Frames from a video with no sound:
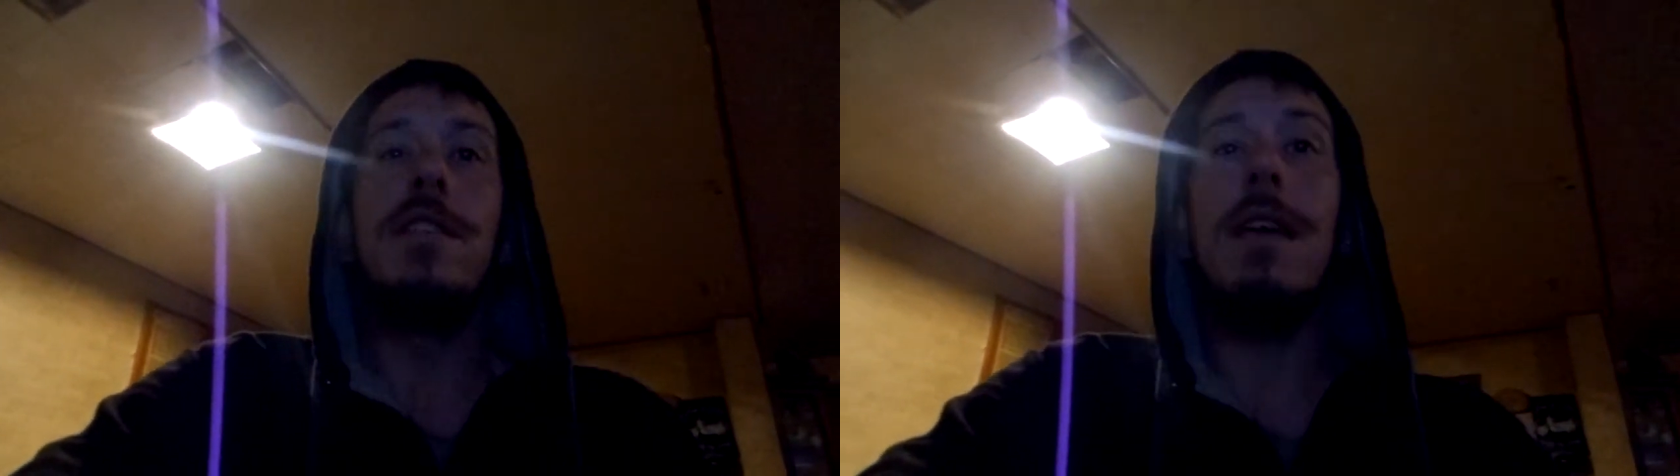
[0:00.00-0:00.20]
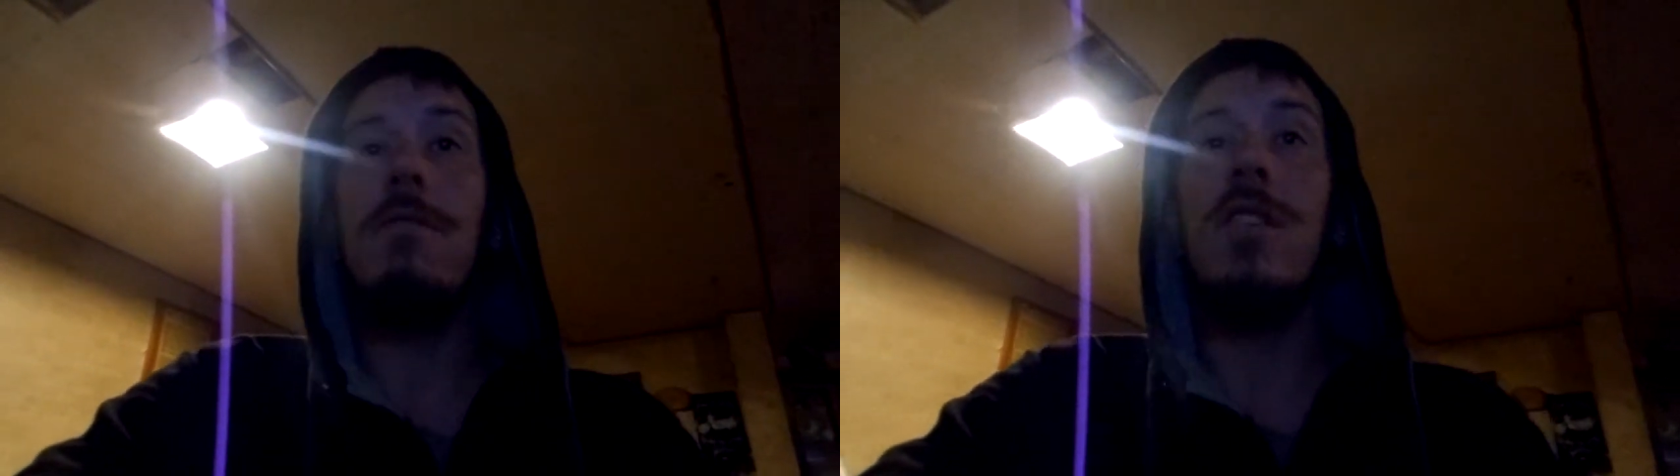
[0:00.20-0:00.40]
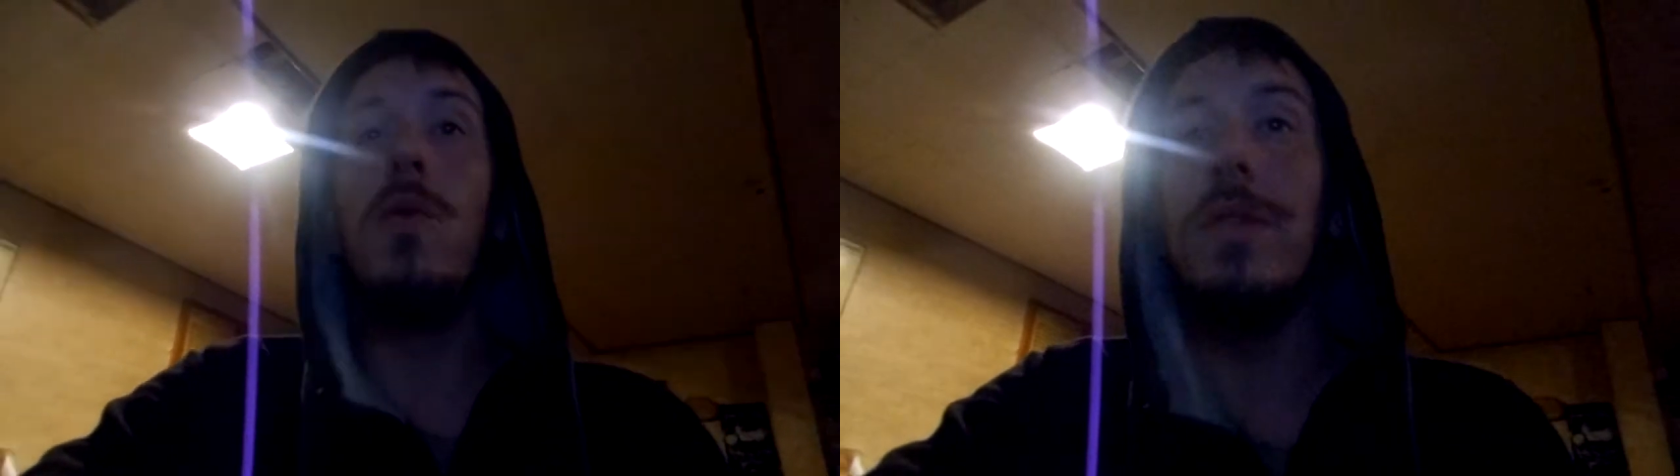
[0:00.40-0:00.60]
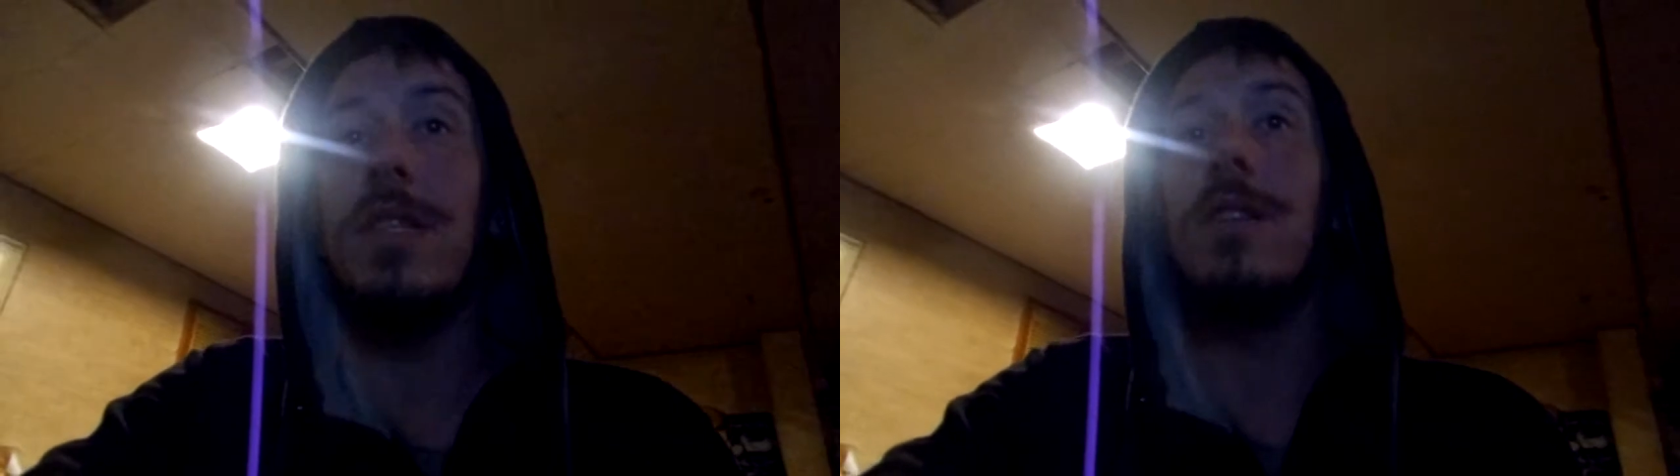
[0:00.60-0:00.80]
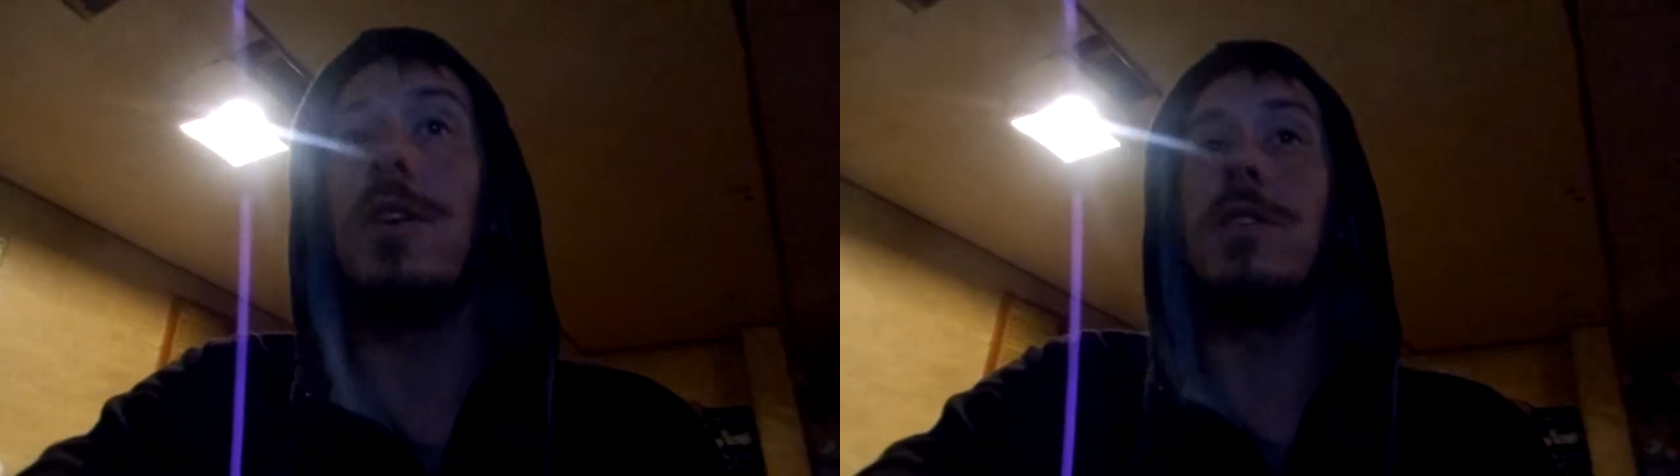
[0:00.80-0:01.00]
Terror
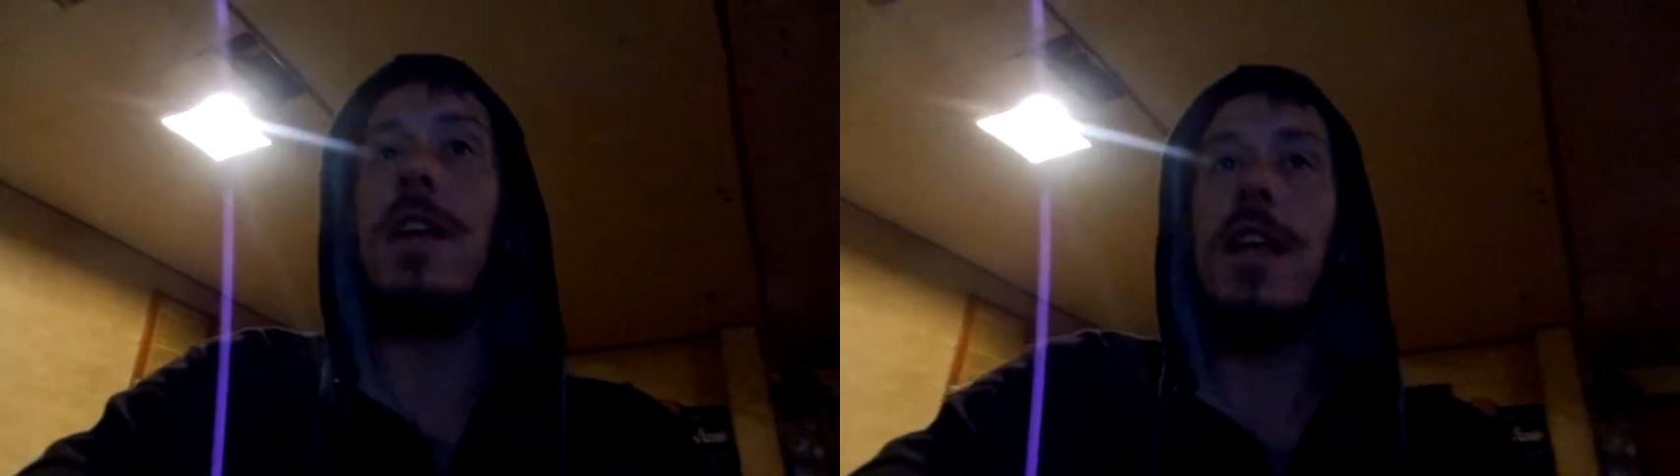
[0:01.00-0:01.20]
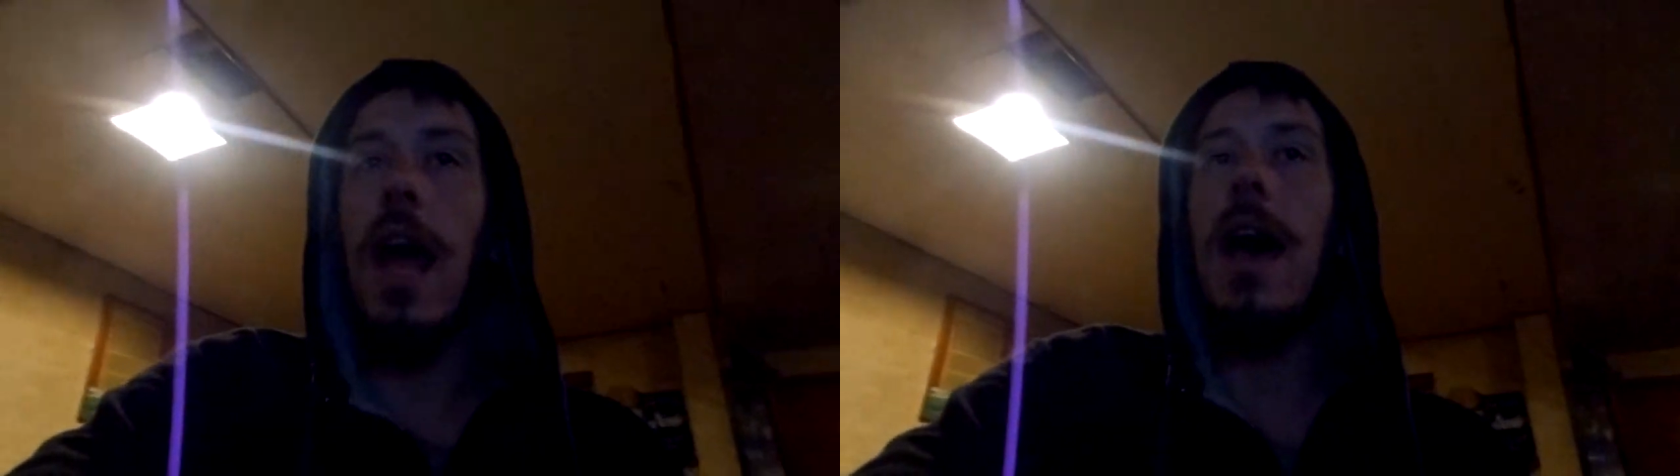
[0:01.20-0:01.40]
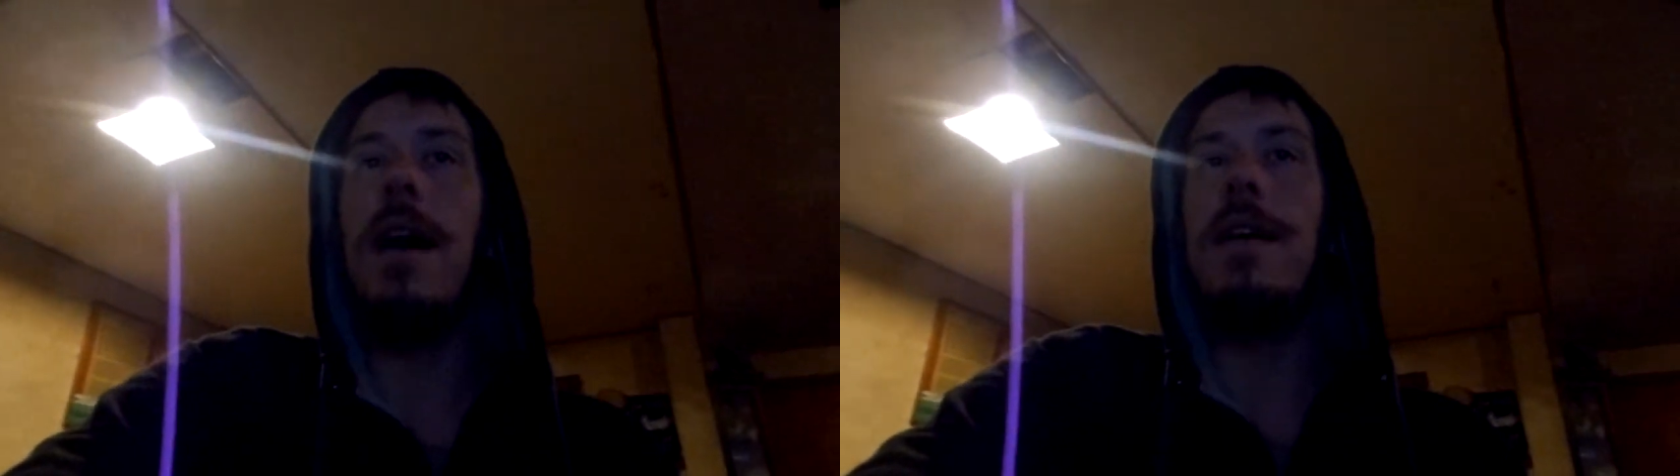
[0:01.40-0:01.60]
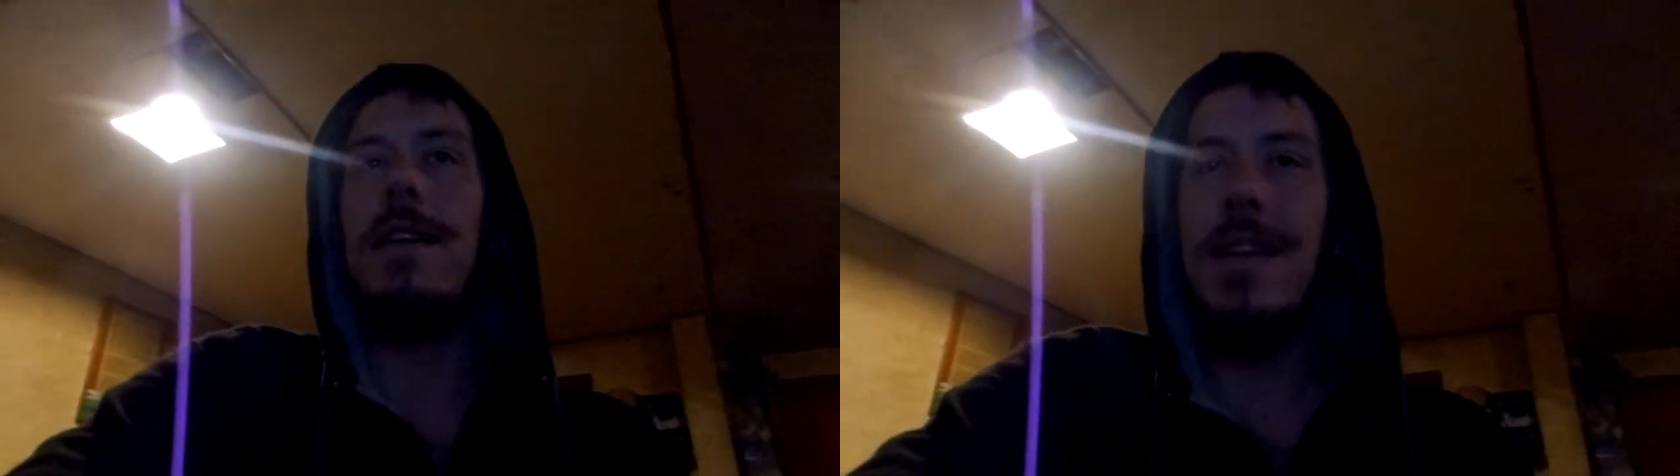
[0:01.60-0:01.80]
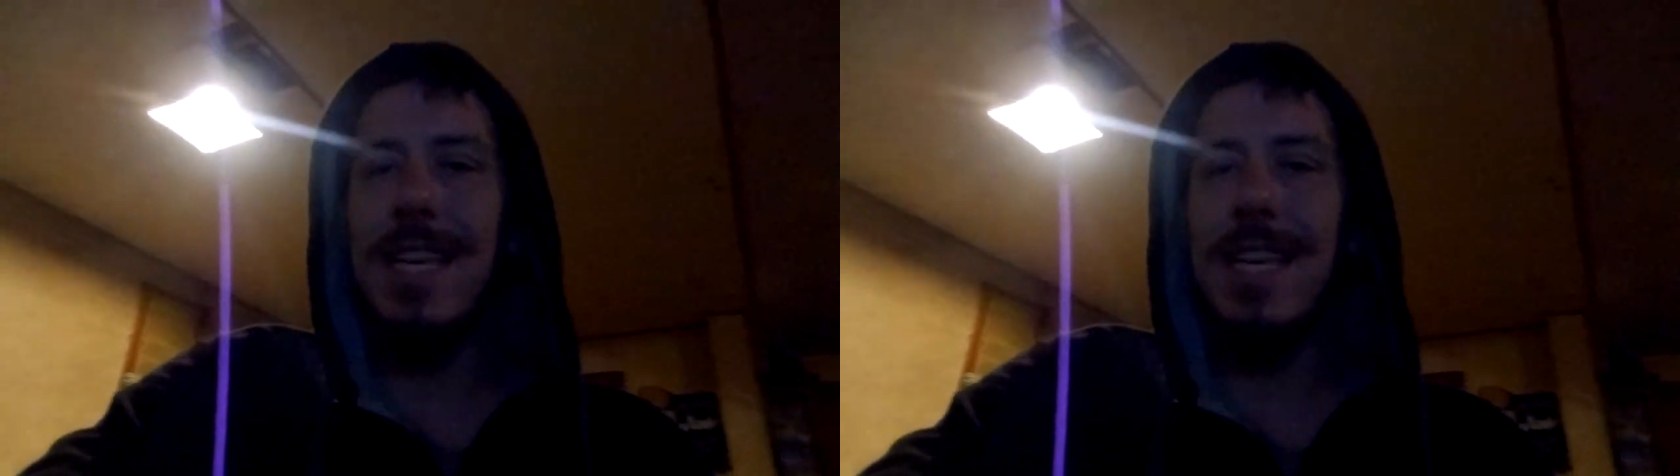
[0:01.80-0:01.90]
Twister, turning it out.